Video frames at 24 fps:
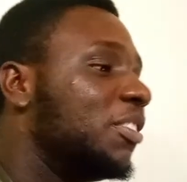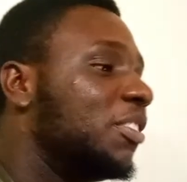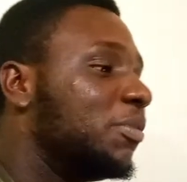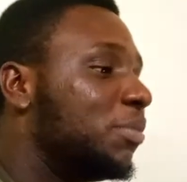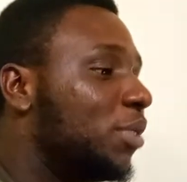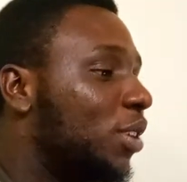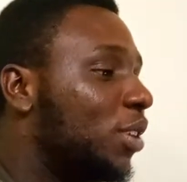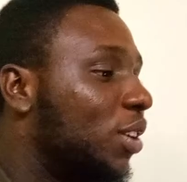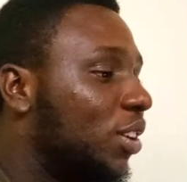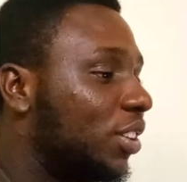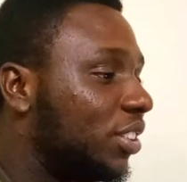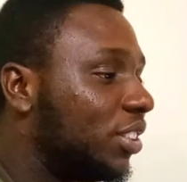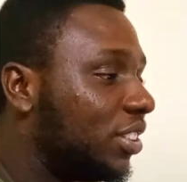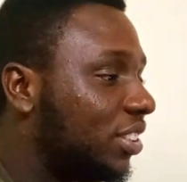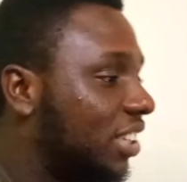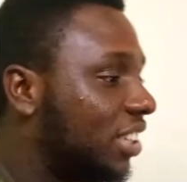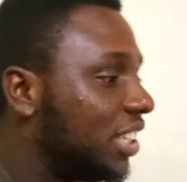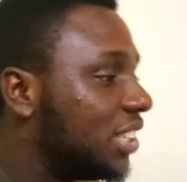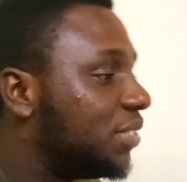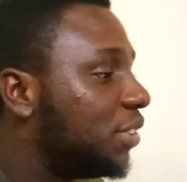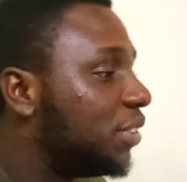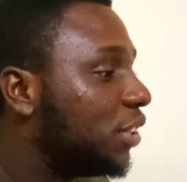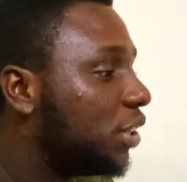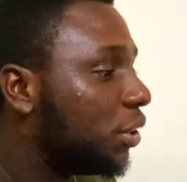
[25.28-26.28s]
But
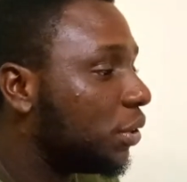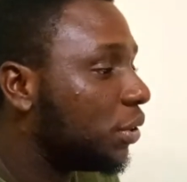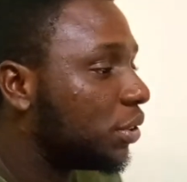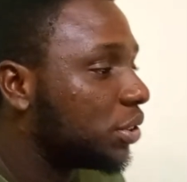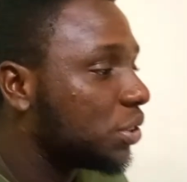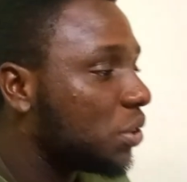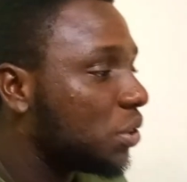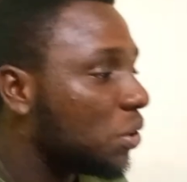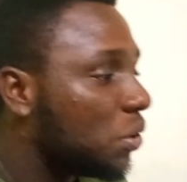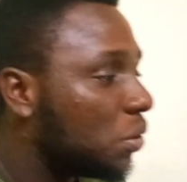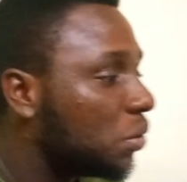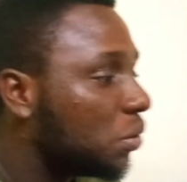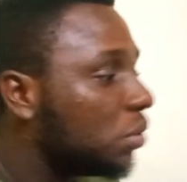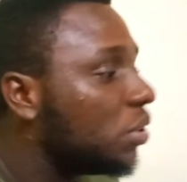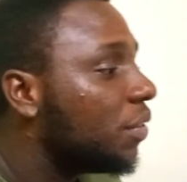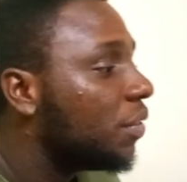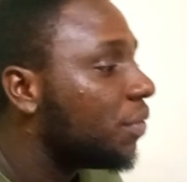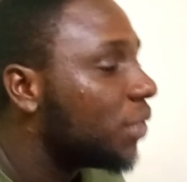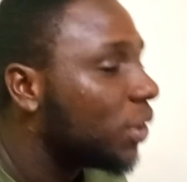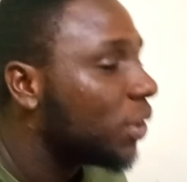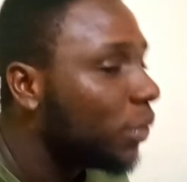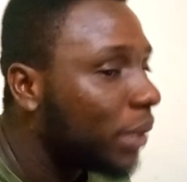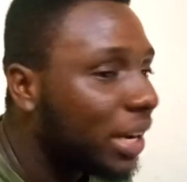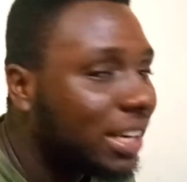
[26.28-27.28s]
this video is called
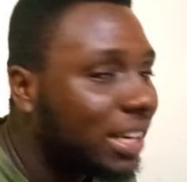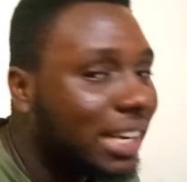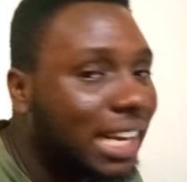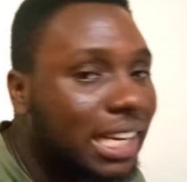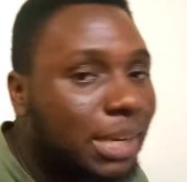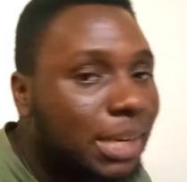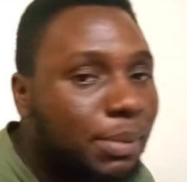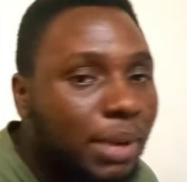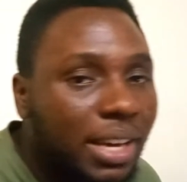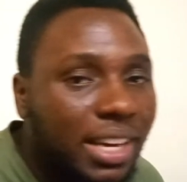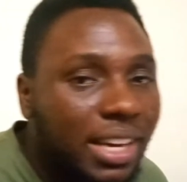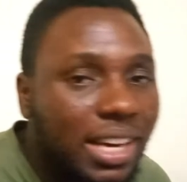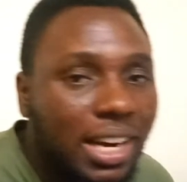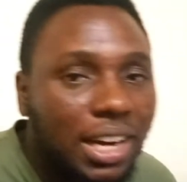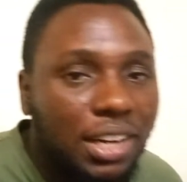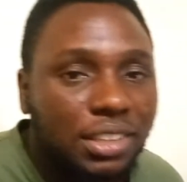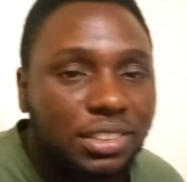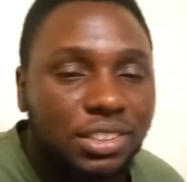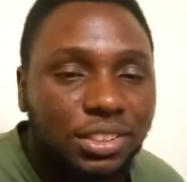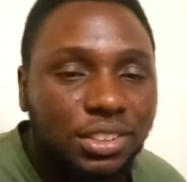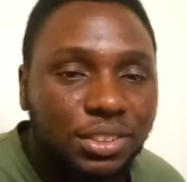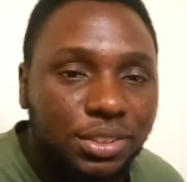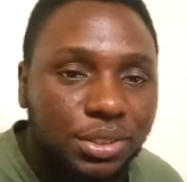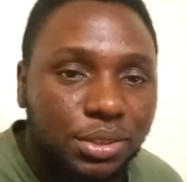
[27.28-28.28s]
When Anime
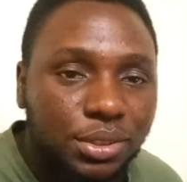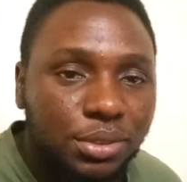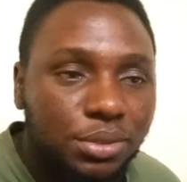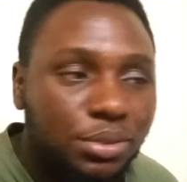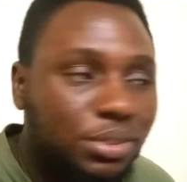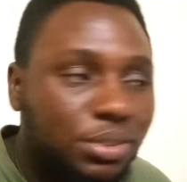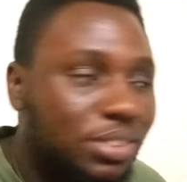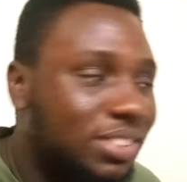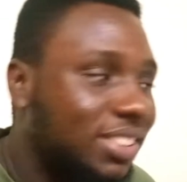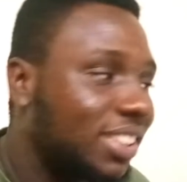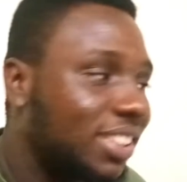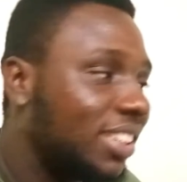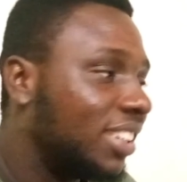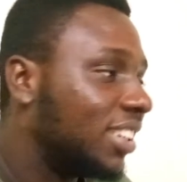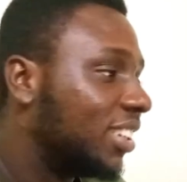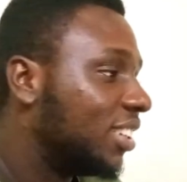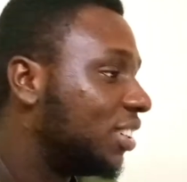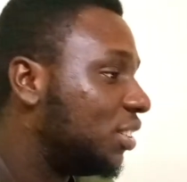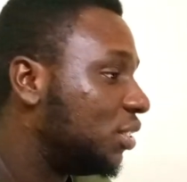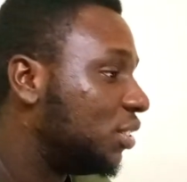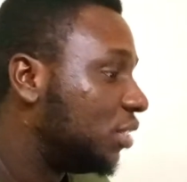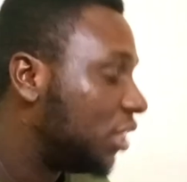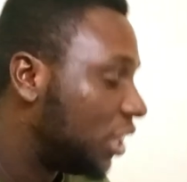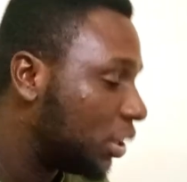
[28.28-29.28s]
Characters Use
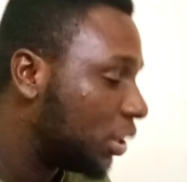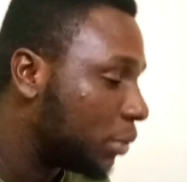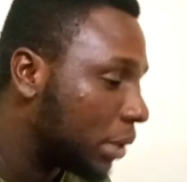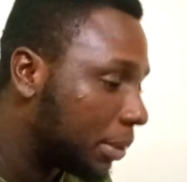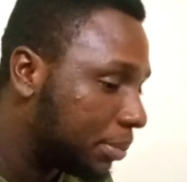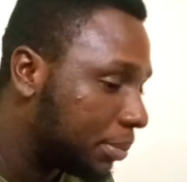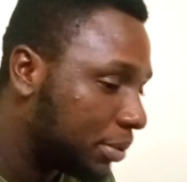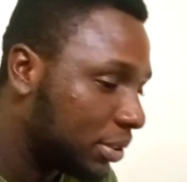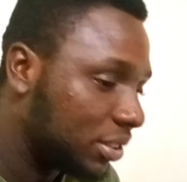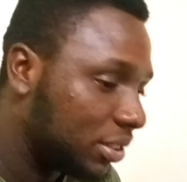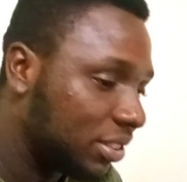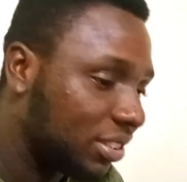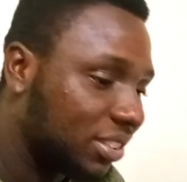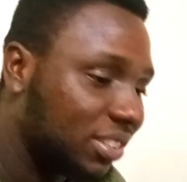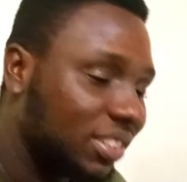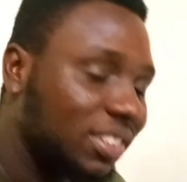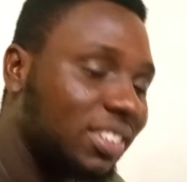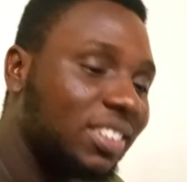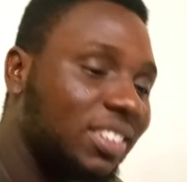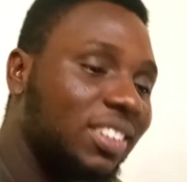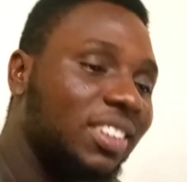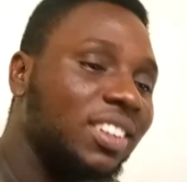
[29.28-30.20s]
Unique Weapons.